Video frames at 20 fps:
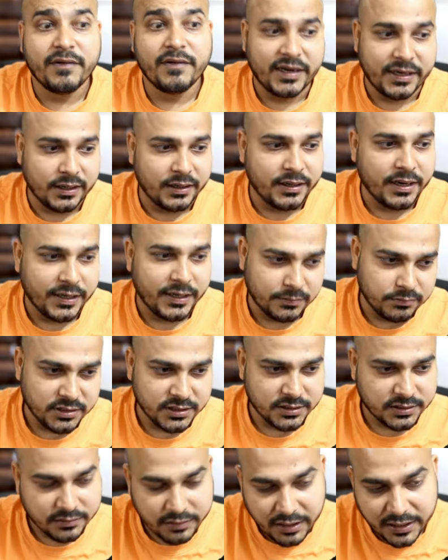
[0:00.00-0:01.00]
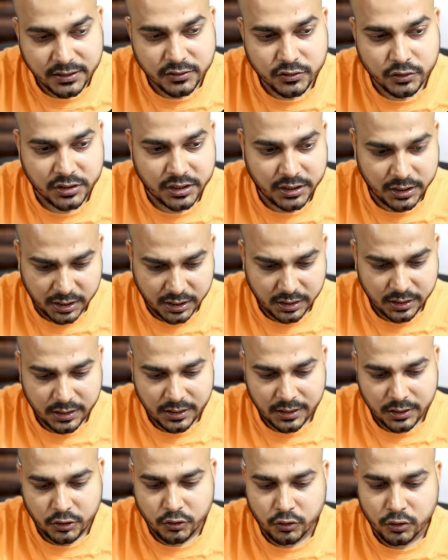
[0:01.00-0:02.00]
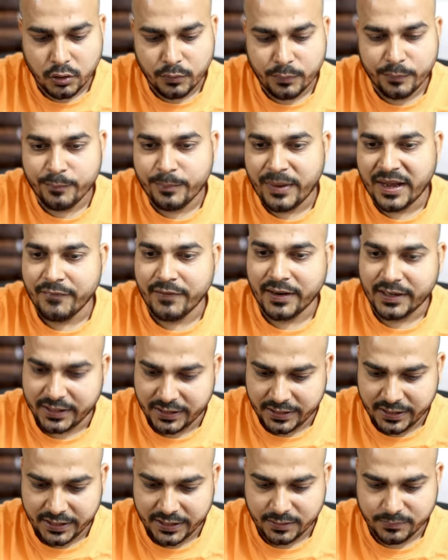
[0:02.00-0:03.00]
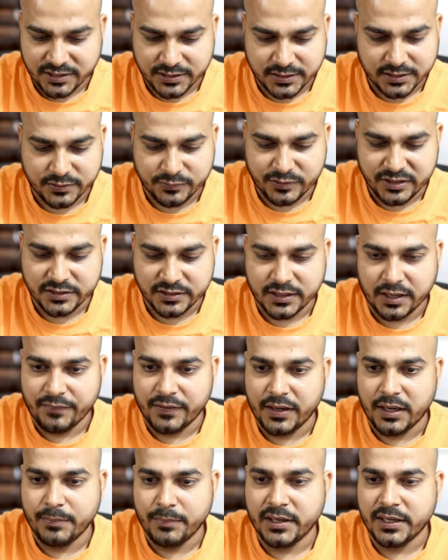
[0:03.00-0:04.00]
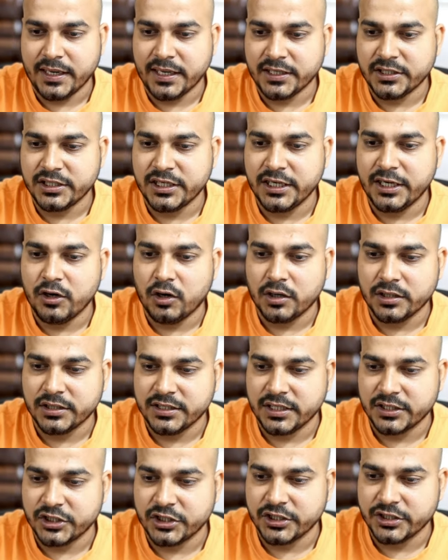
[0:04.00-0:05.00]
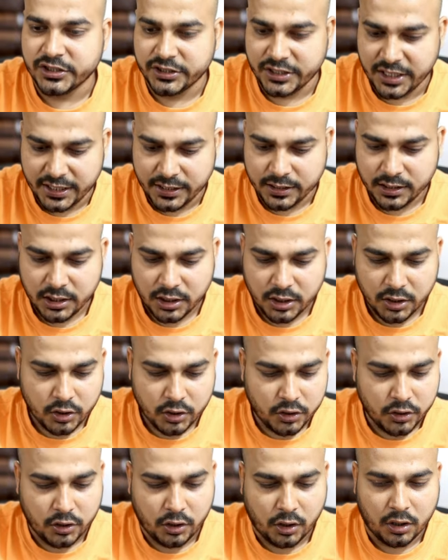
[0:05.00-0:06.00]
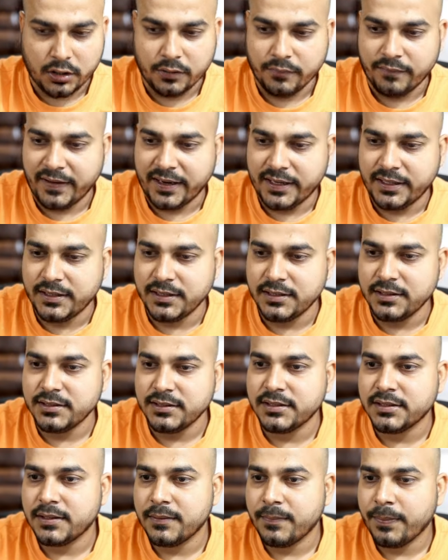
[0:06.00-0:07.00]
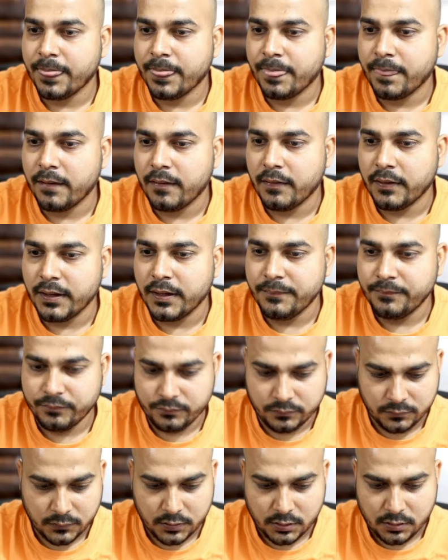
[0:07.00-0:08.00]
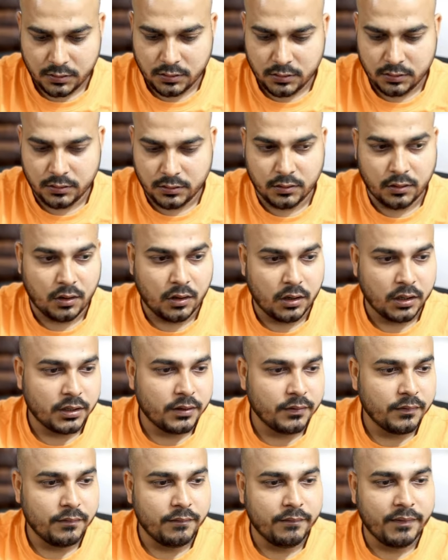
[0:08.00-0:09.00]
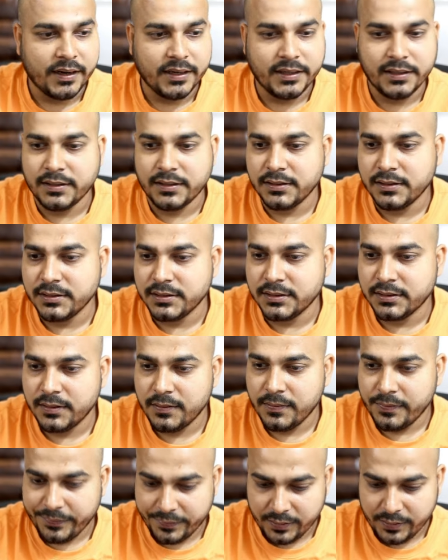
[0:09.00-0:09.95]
a vector database, right? So here, you know, my vector database is, available in st.sessionstate.vectors, okay, dot vectors.